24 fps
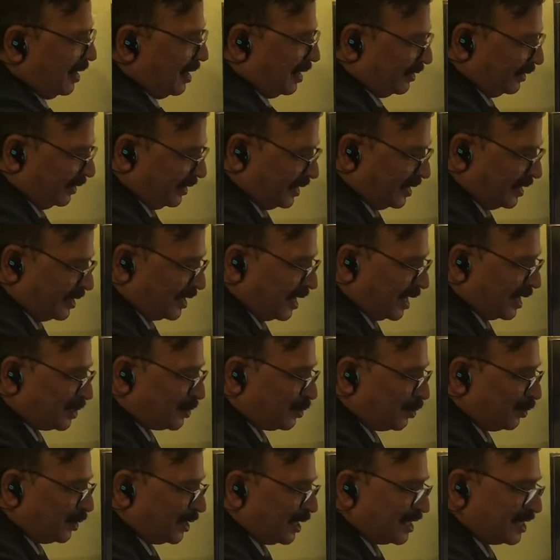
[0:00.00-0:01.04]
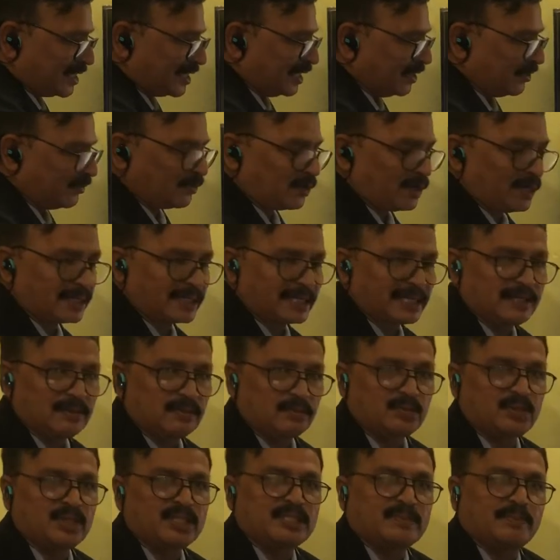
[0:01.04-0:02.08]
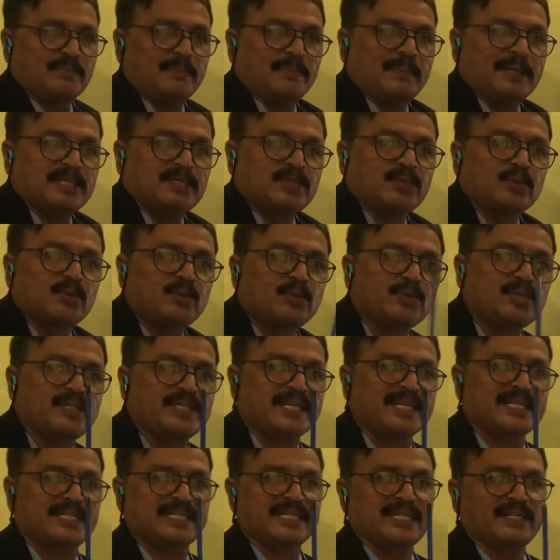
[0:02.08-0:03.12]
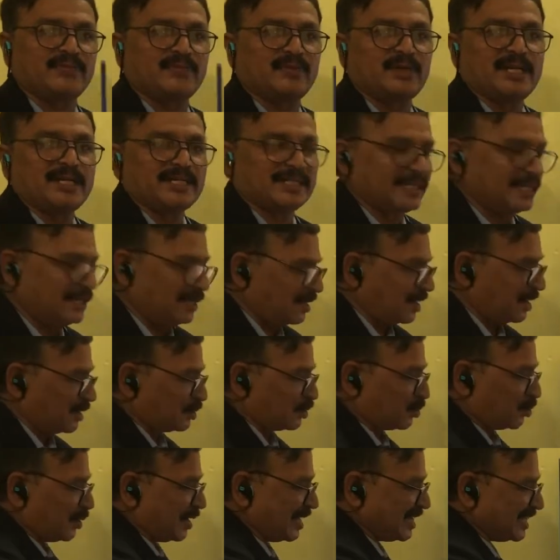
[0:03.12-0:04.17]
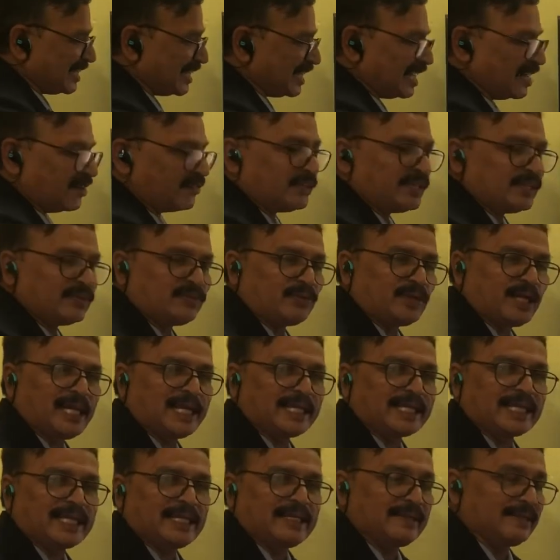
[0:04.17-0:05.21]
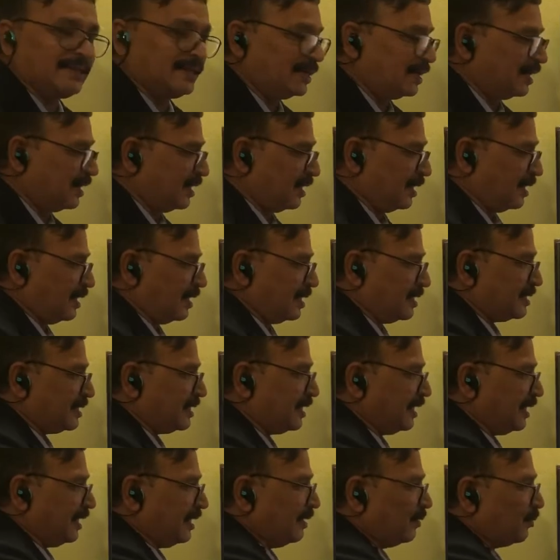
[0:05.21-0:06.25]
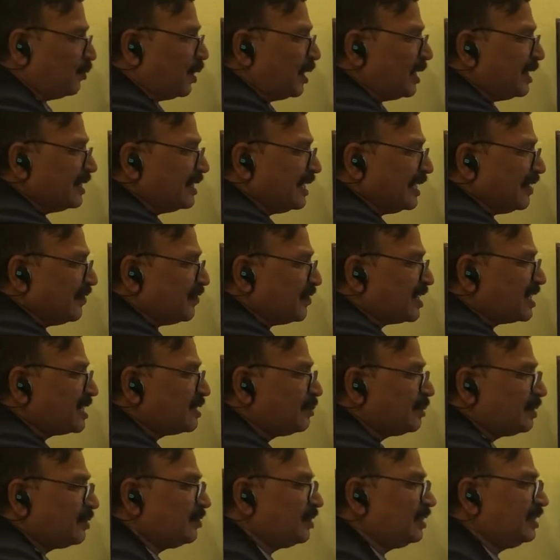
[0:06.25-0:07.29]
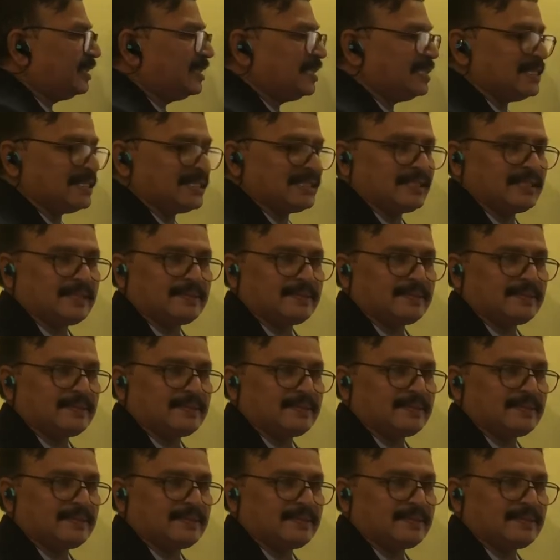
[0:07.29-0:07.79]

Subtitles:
This is also tertiary follicle, which is mature tertiary follicle, also known as a Graafian follicle. See, what is the difference between these?